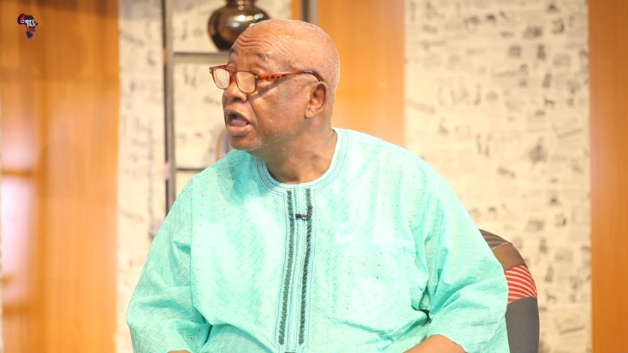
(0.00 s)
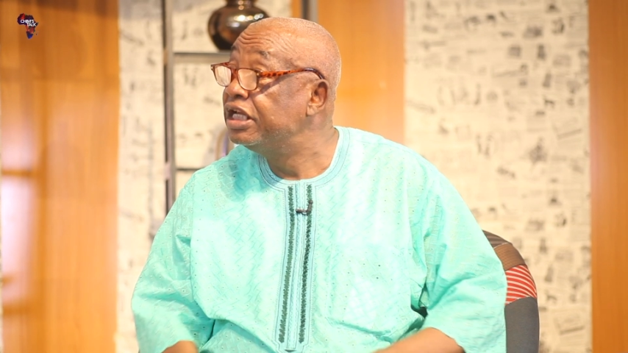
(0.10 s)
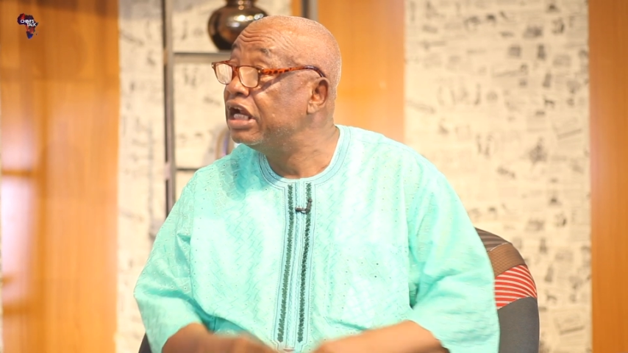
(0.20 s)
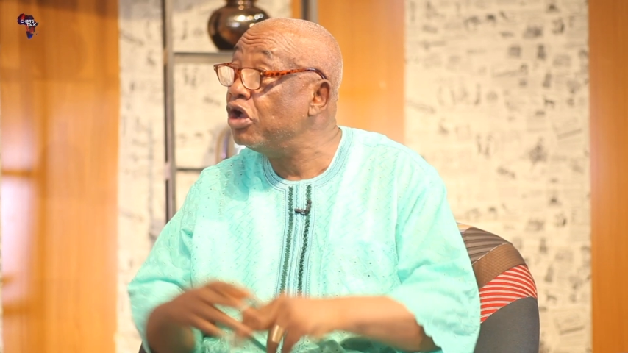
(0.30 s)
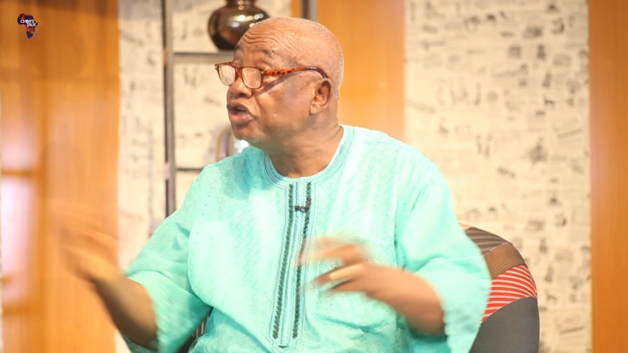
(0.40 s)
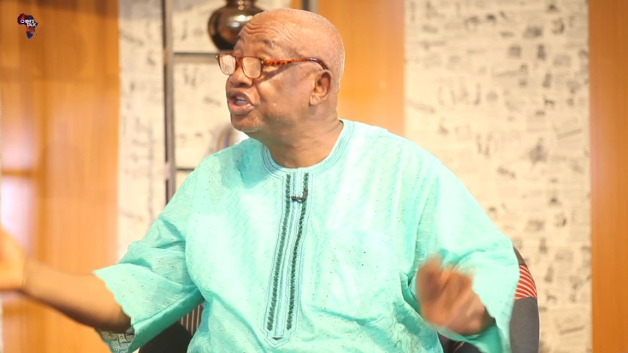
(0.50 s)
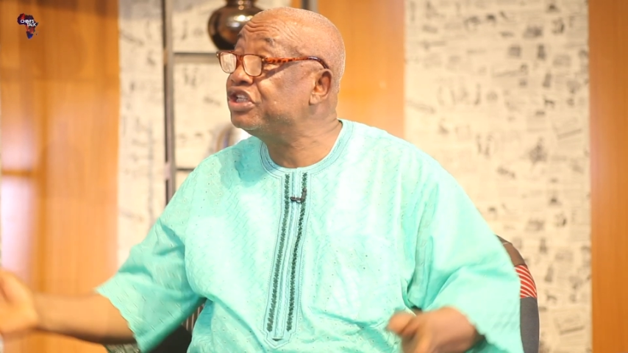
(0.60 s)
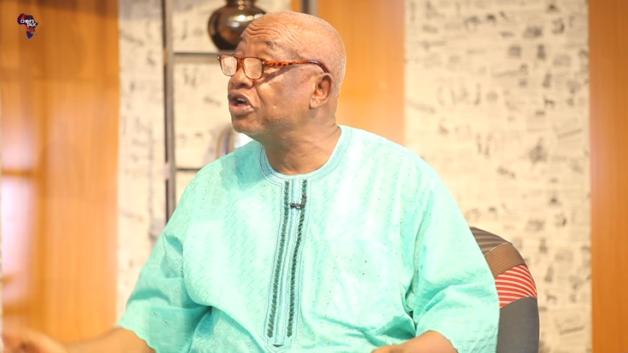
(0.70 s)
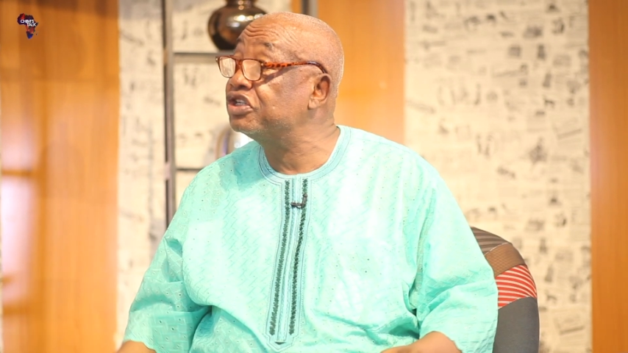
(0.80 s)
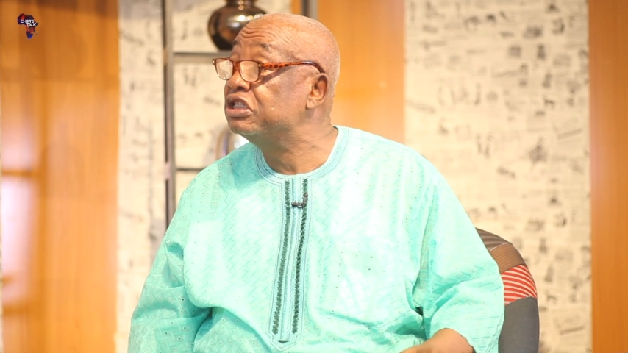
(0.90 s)
The Lord
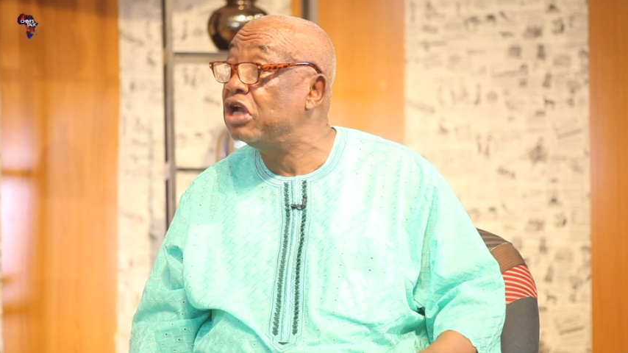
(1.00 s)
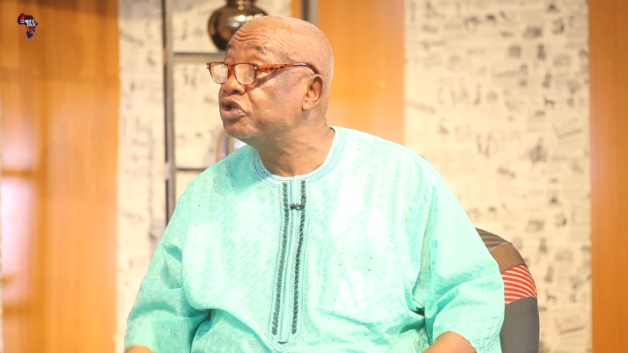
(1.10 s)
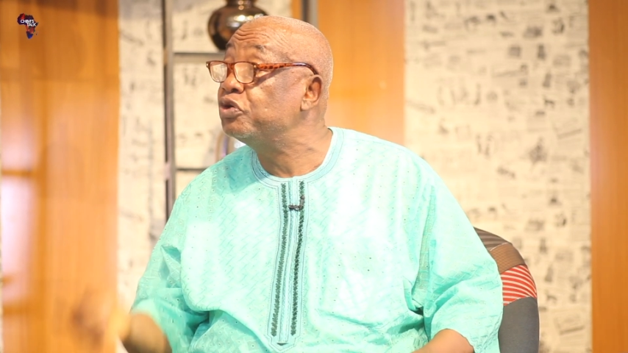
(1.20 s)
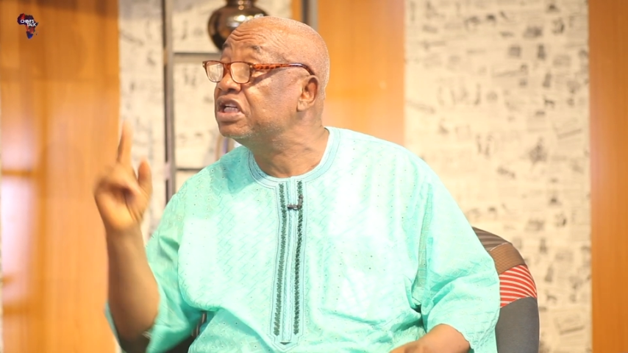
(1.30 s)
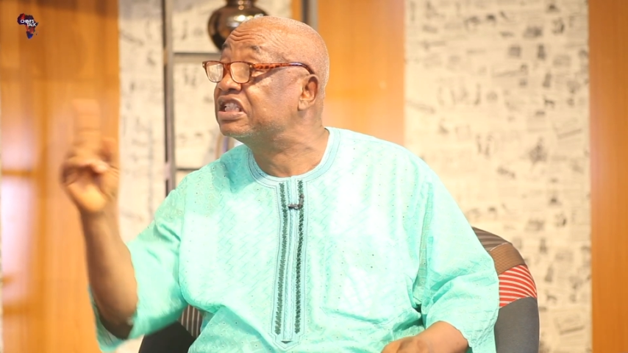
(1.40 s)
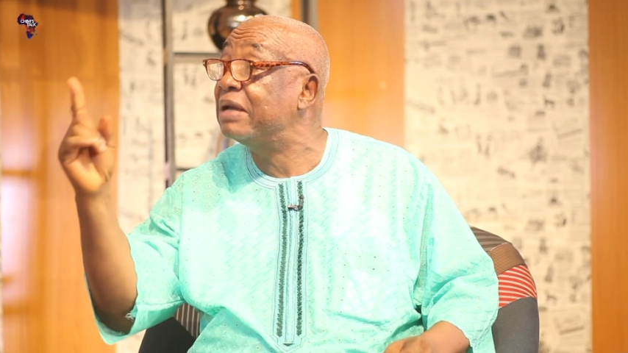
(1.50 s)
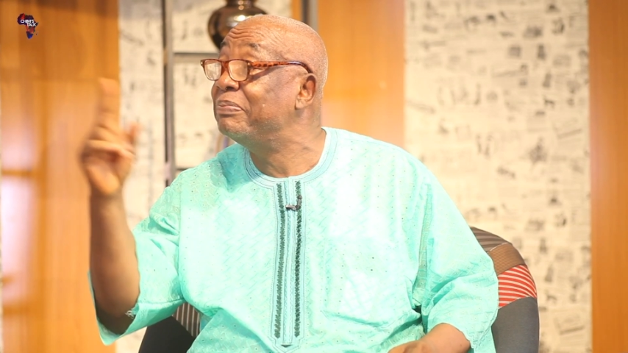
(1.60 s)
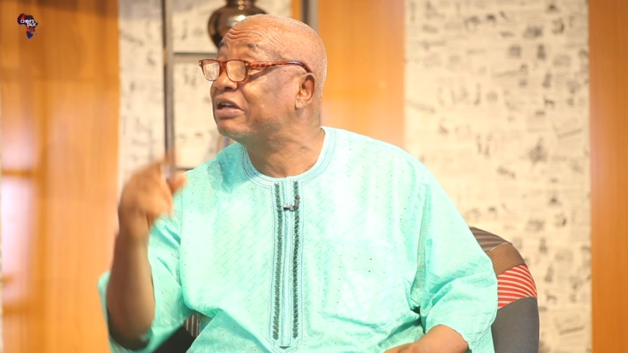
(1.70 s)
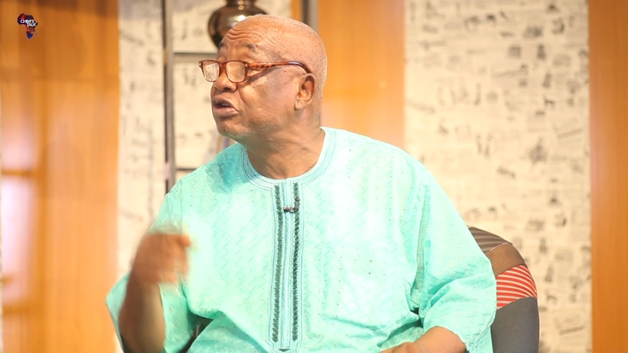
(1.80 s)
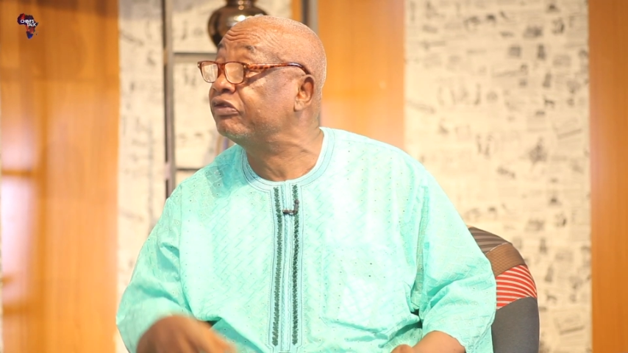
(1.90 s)
Jesus did not use the same
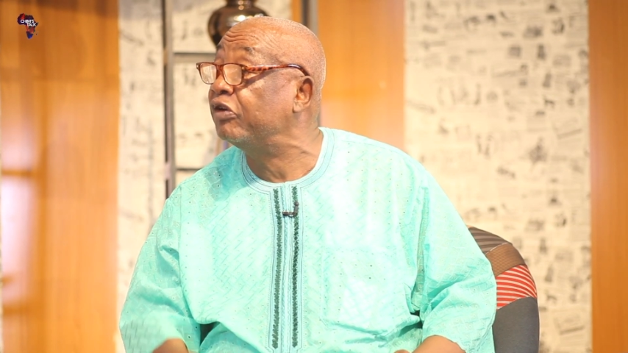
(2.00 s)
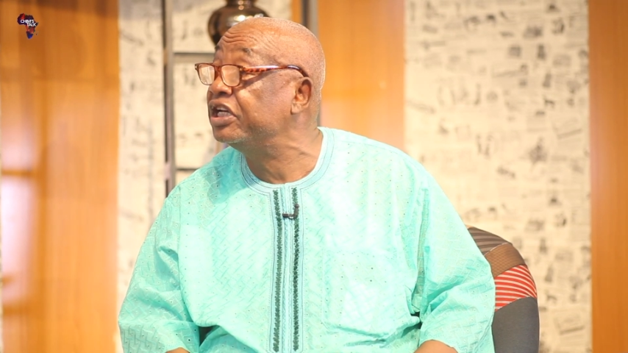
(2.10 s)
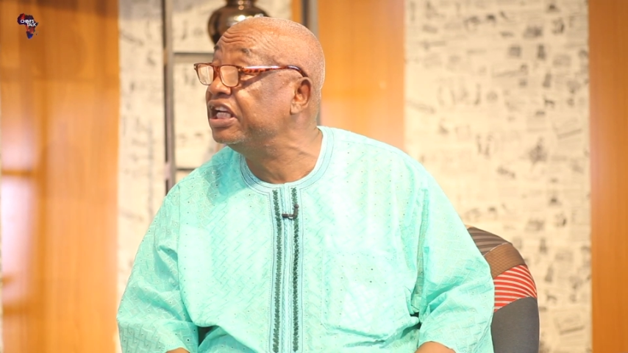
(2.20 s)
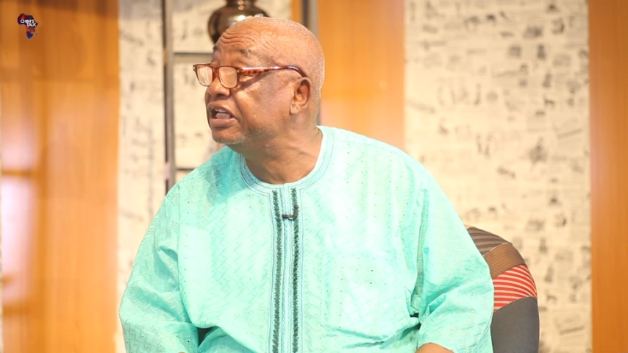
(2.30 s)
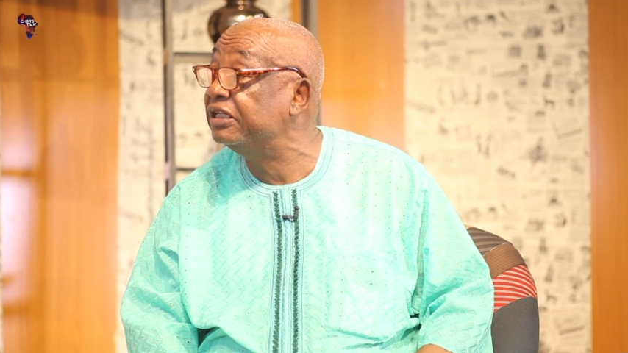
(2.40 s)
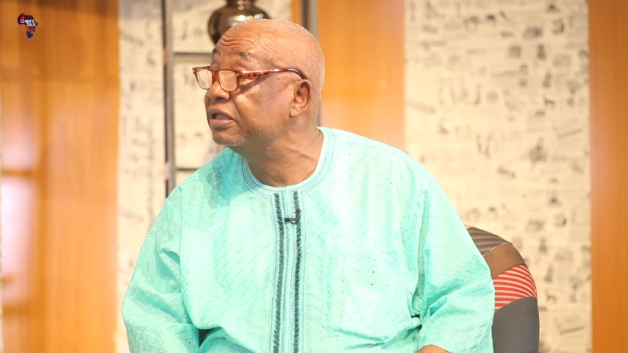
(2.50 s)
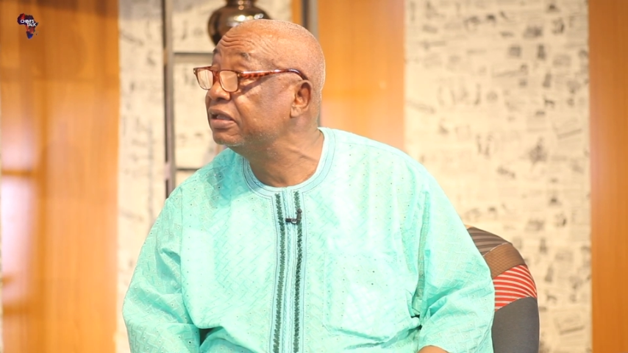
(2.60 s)
method for healing.